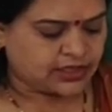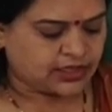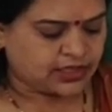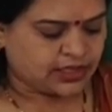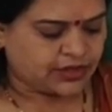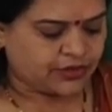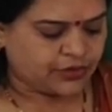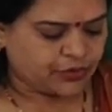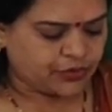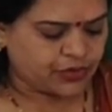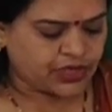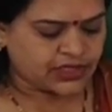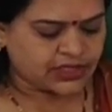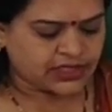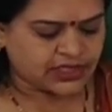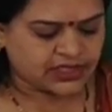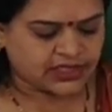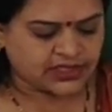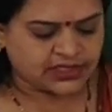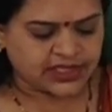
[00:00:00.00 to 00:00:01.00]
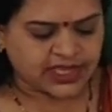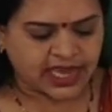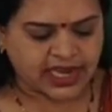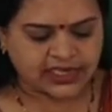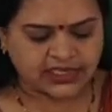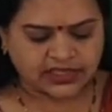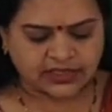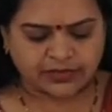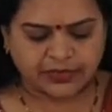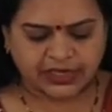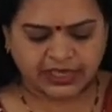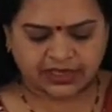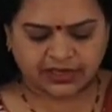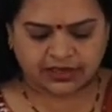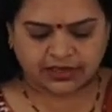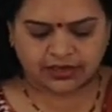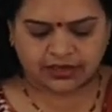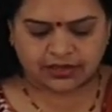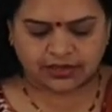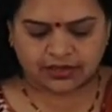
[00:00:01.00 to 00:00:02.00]
Intruder says, that's better.
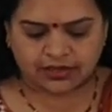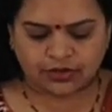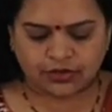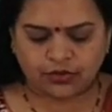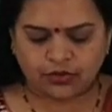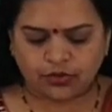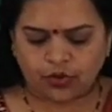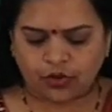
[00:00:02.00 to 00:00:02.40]
Do